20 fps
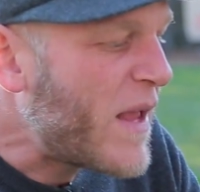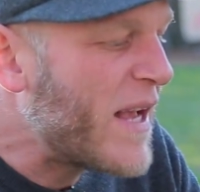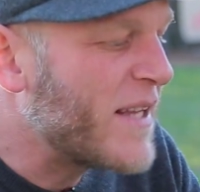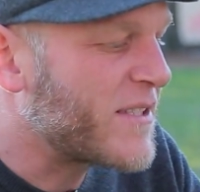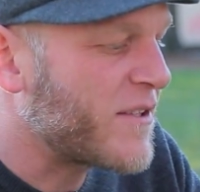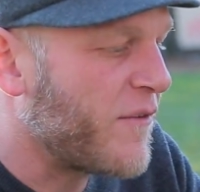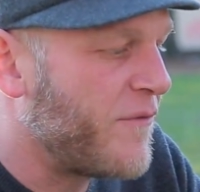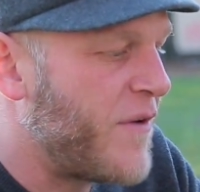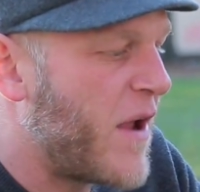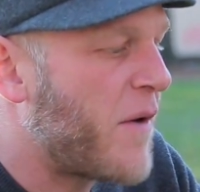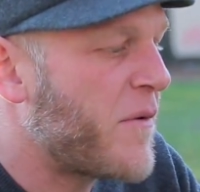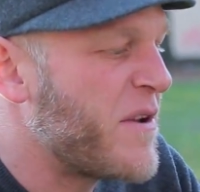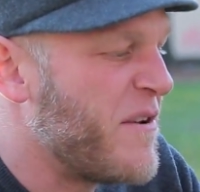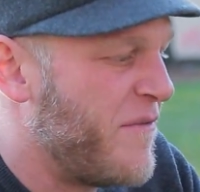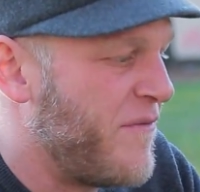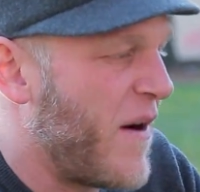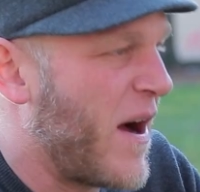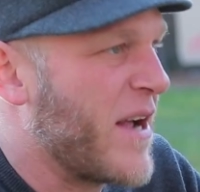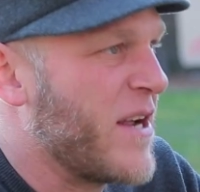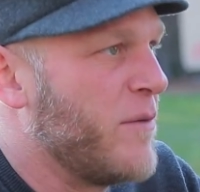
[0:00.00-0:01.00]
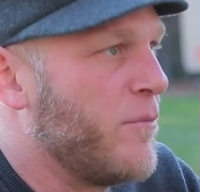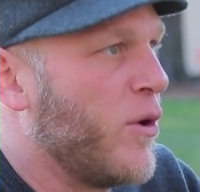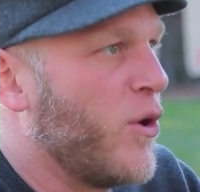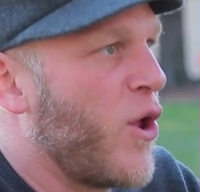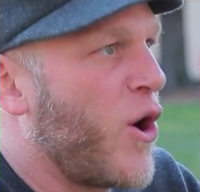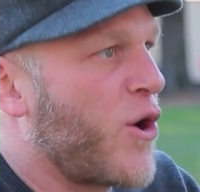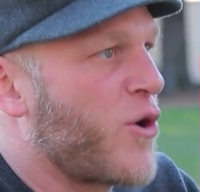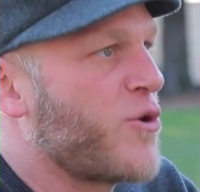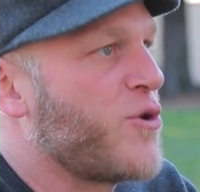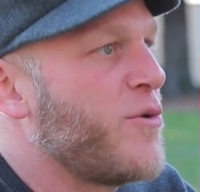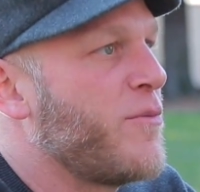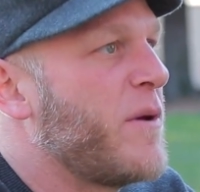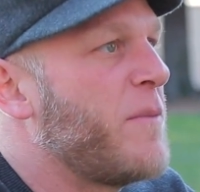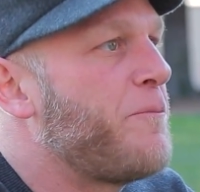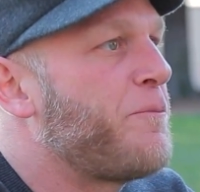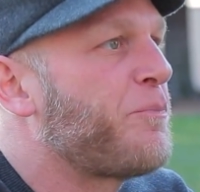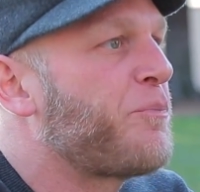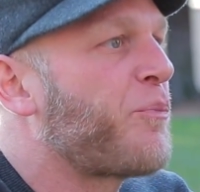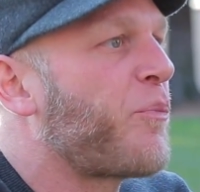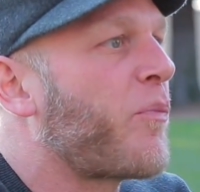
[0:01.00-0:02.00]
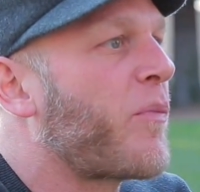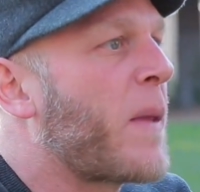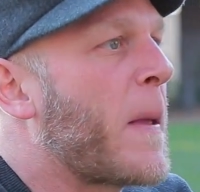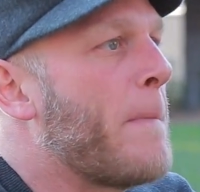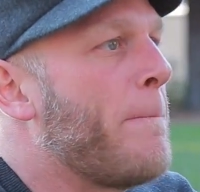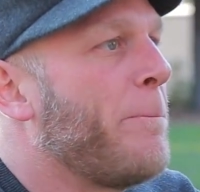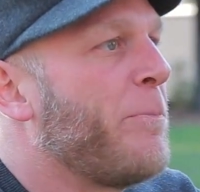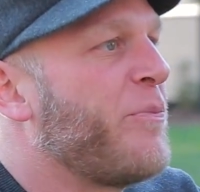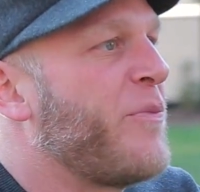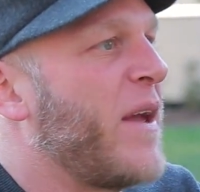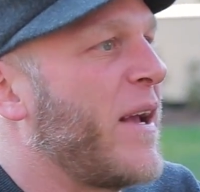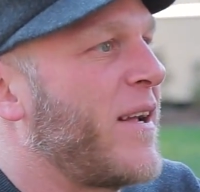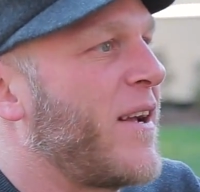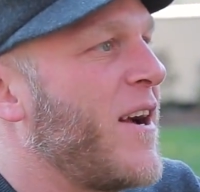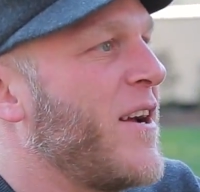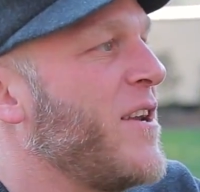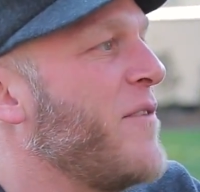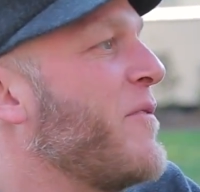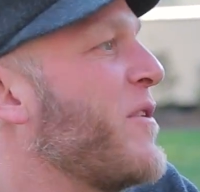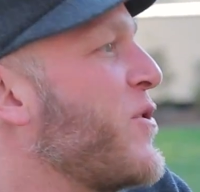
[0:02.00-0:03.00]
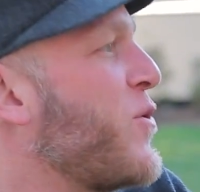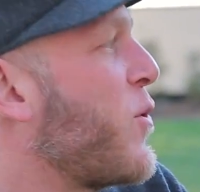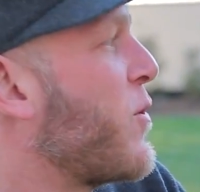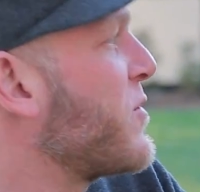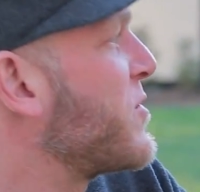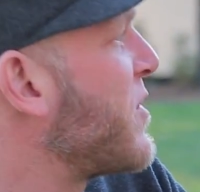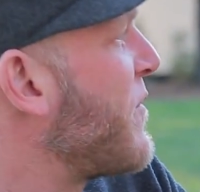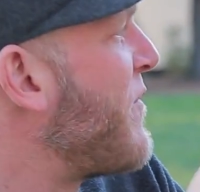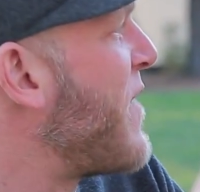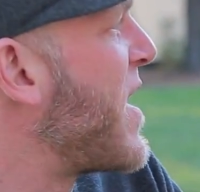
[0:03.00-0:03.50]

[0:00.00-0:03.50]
It's a very viable argument that kind of ignores the